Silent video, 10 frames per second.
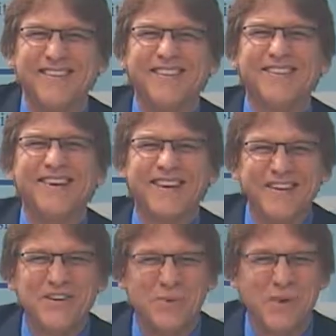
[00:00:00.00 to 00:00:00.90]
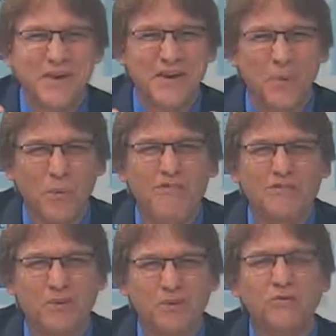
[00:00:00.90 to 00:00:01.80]
You won't get away
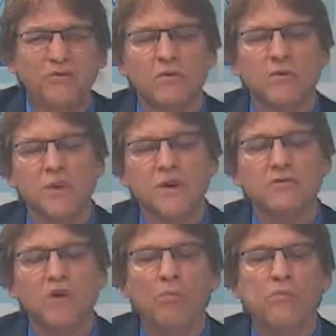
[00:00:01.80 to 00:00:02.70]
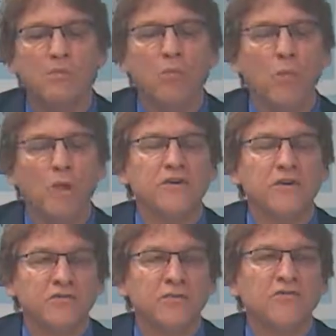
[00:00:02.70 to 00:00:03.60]
from it, so you want to tell people when to
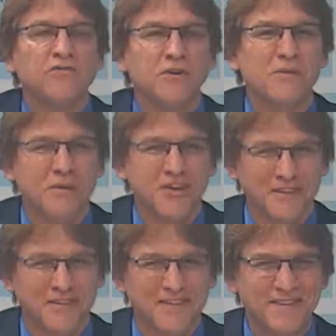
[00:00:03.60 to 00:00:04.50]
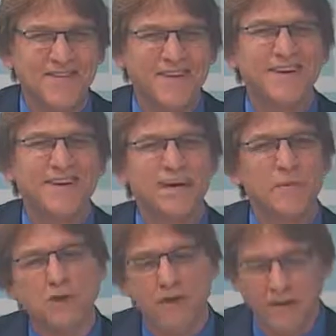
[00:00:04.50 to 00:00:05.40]
expect you to be in.
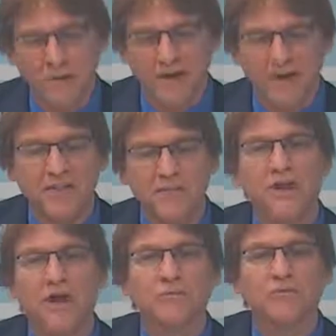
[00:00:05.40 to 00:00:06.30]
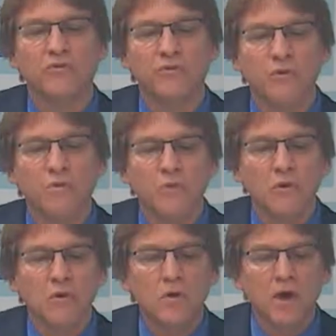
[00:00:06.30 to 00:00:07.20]
But you can go in at other times too.
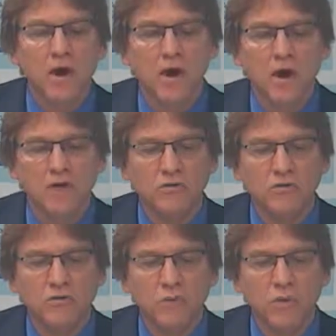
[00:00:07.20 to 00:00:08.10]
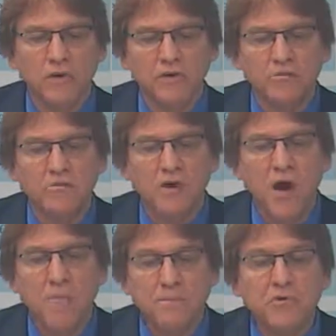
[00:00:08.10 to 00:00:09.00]
And you do want to be
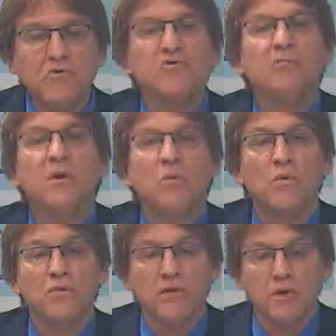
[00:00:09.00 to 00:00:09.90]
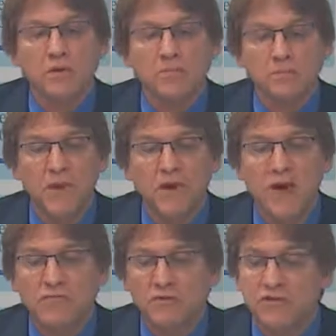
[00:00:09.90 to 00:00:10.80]
a participant within and
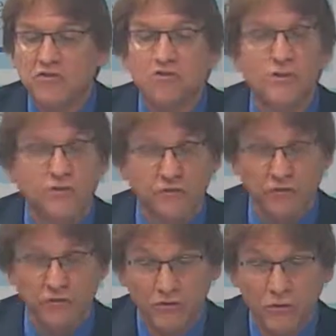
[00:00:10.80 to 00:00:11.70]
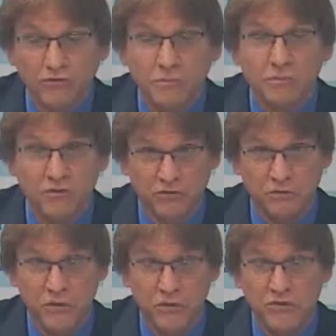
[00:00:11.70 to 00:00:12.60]
have your teaching assistants also
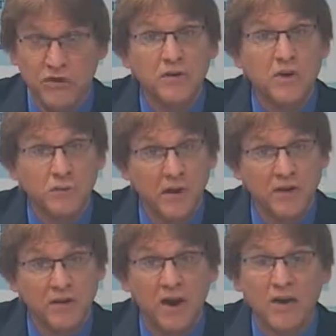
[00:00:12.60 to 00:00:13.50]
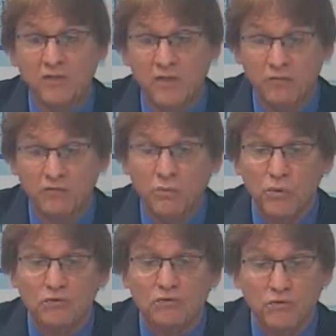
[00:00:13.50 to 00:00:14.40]
participate within and recognize and answer
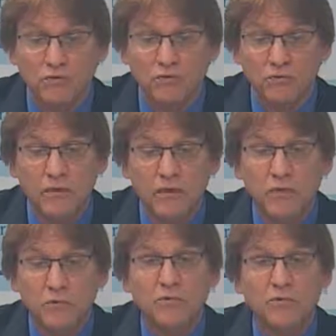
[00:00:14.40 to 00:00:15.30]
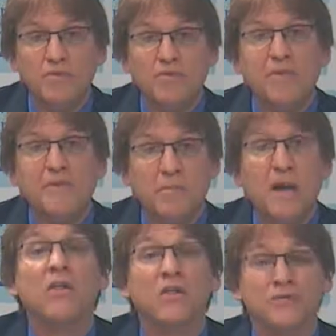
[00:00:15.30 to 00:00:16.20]
questions, but you want to find that
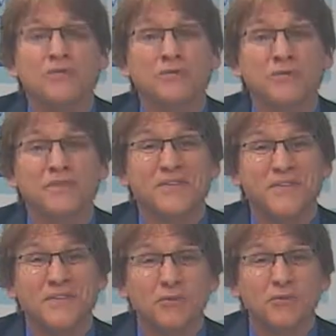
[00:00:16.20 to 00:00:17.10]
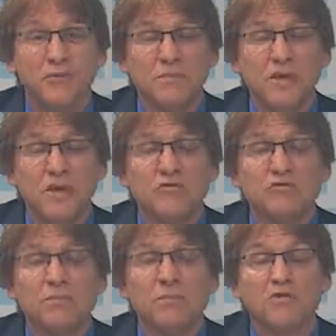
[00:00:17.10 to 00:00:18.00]
balance between being in
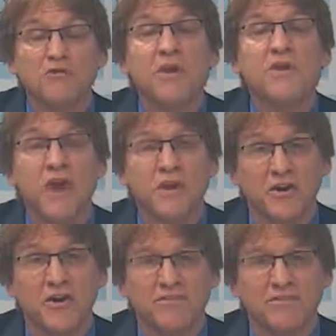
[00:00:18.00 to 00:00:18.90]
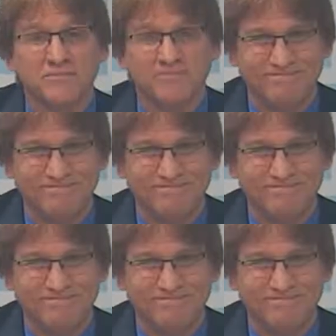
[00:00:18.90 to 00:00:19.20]
too much and not enough.